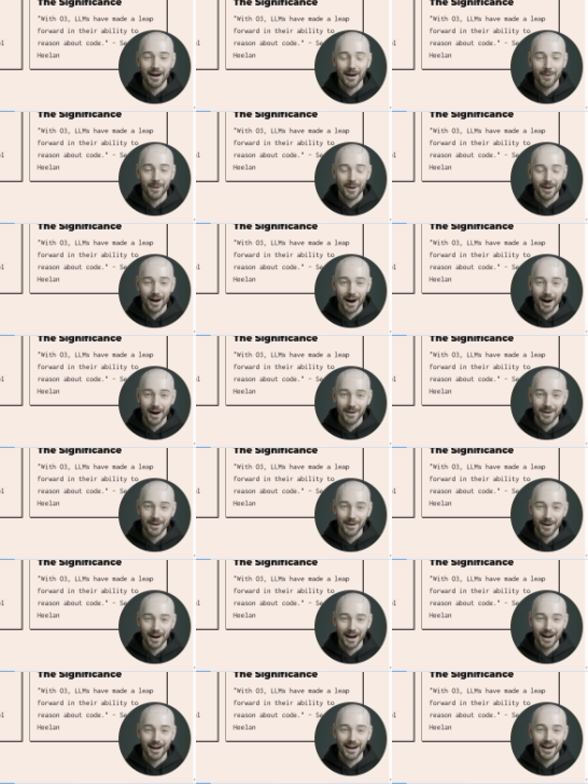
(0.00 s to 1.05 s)
"With
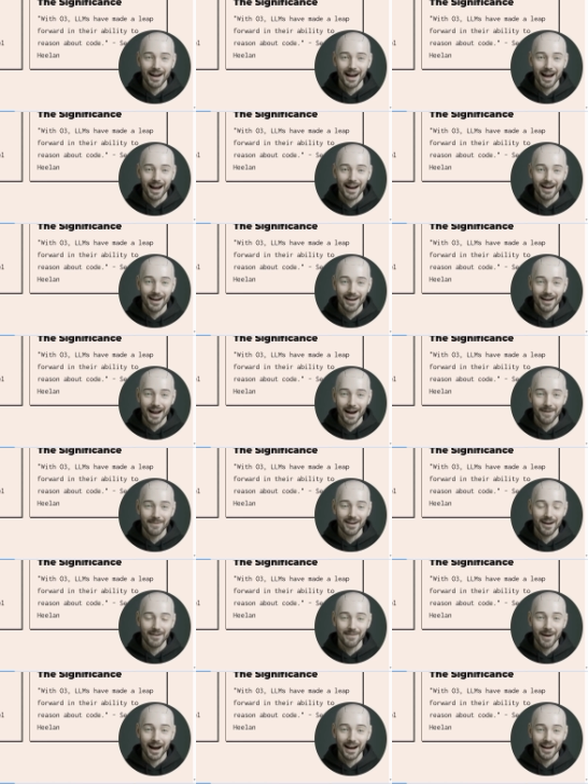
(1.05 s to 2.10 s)
O3, LLMs
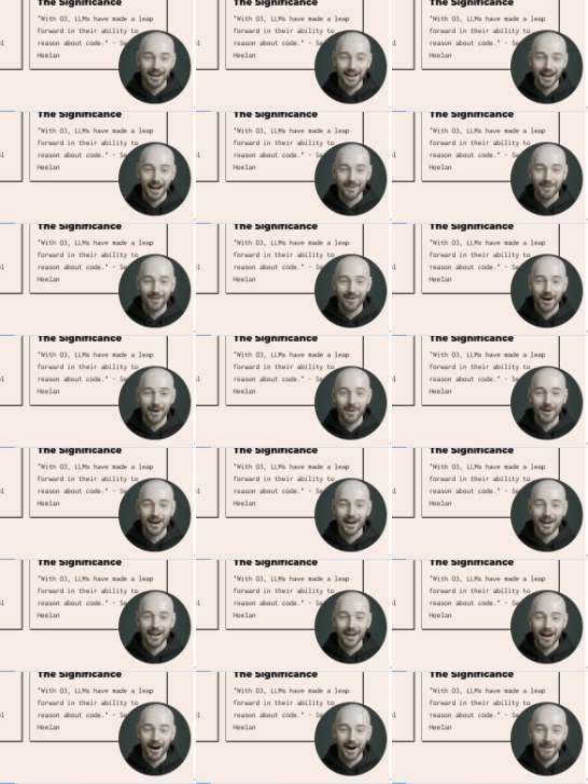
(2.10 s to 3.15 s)
have made a leap forward
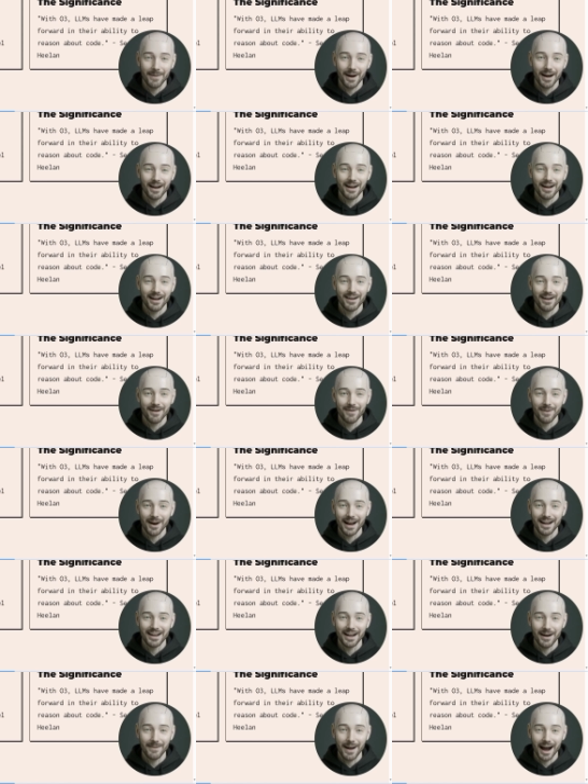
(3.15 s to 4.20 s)
in their ability to
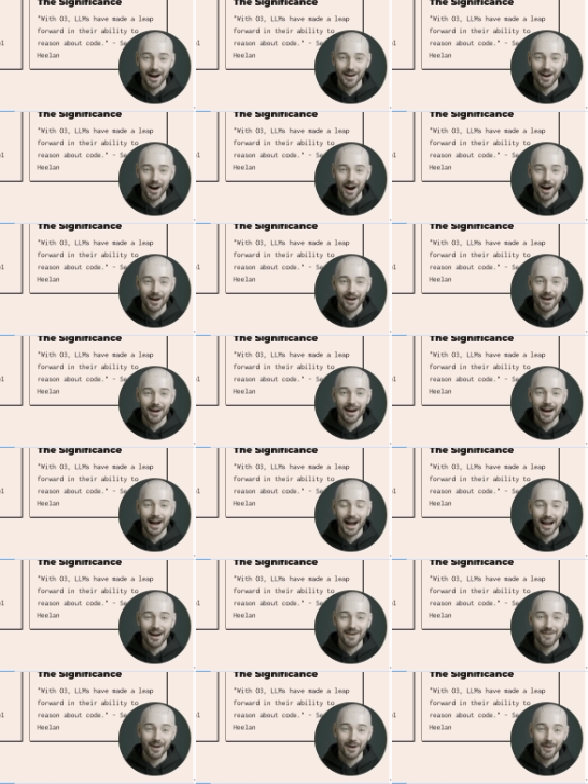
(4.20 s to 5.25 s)
reason about code,
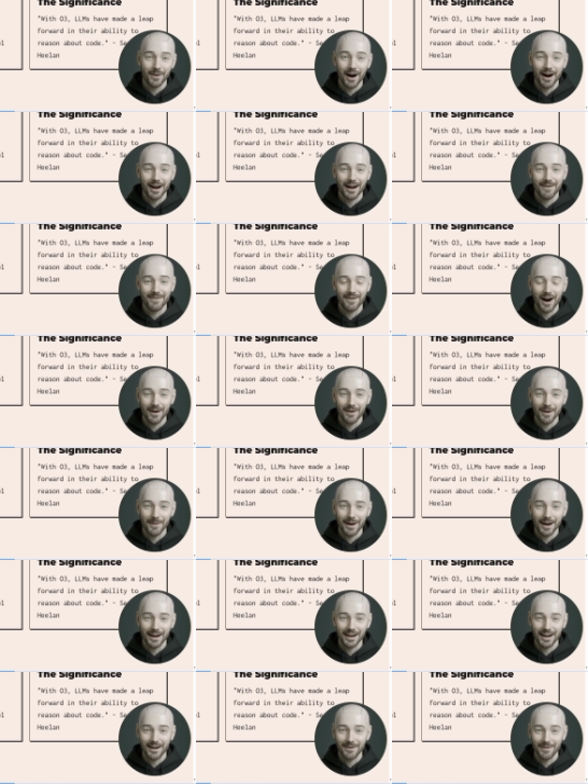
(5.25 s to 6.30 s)
and if you work in
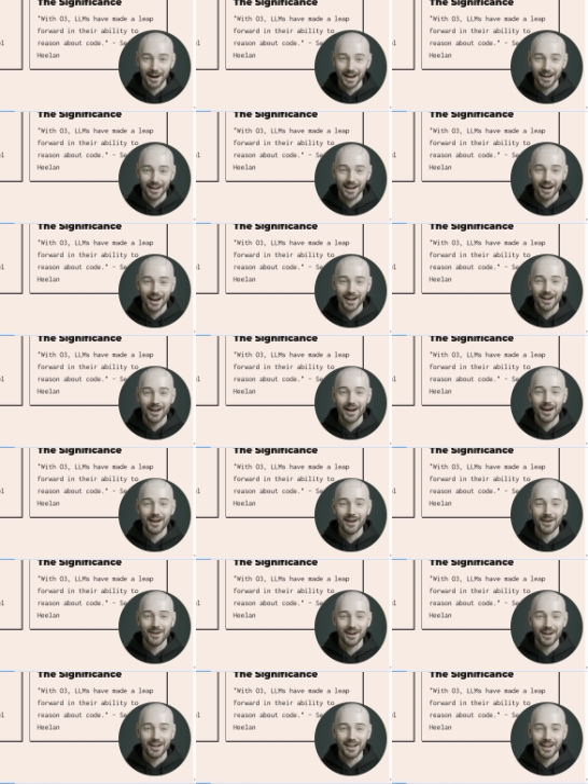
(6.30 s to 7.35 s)
vulnerability research,
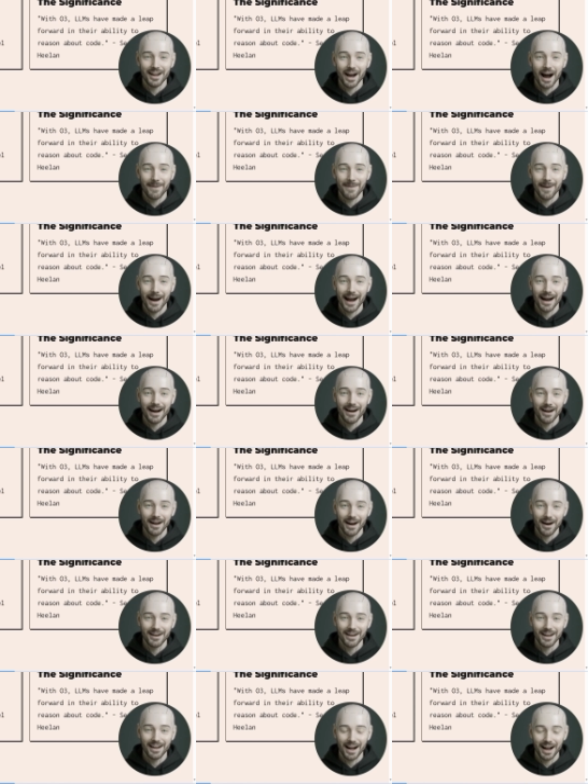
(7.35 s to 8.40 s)
you should start paying
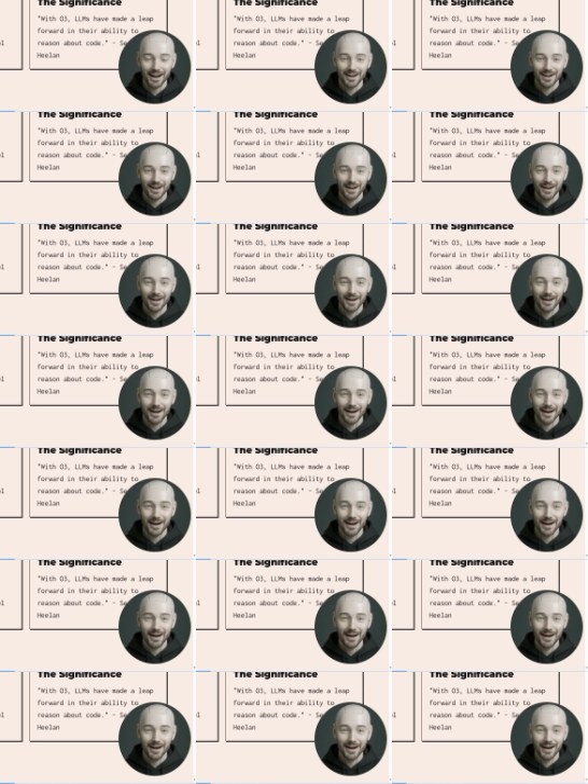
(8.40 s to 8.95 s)
close attention.